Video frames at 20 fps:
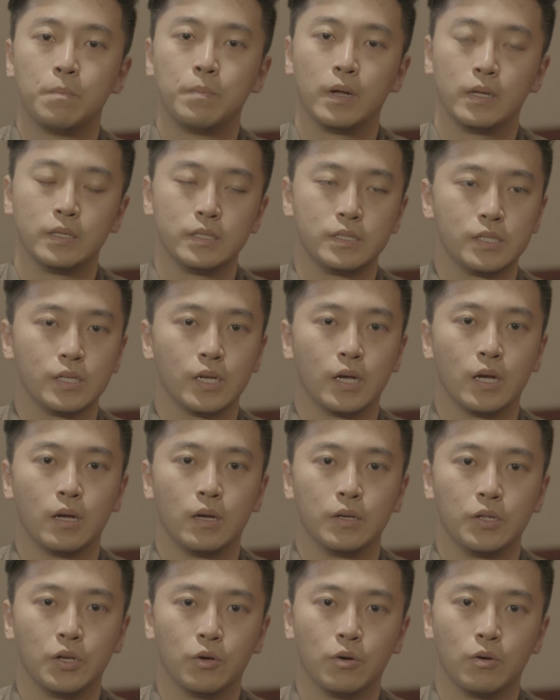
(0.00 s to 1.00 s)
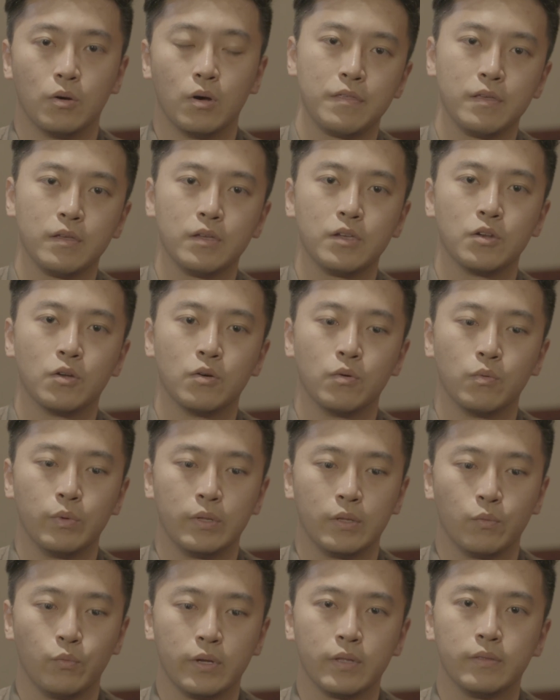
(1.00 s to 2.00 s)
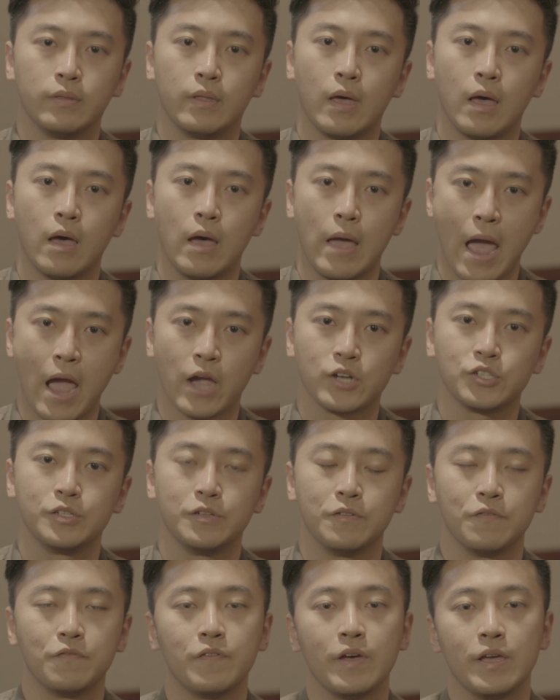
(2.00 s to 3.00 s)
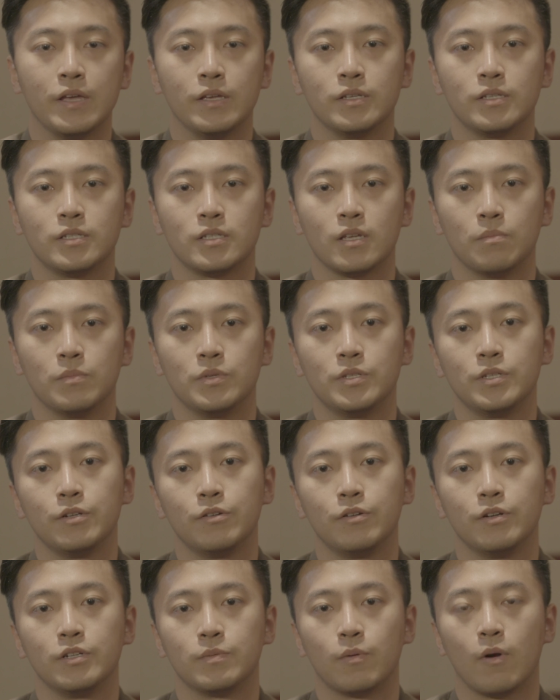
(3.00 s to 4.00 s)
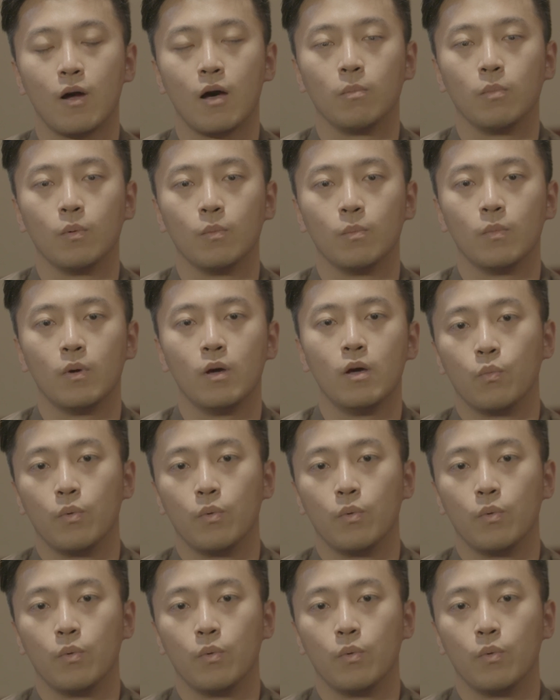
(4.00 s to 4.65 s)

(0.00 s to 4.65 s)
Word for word: But uh, you know, I think you know we, we can uh, actually face some serious problem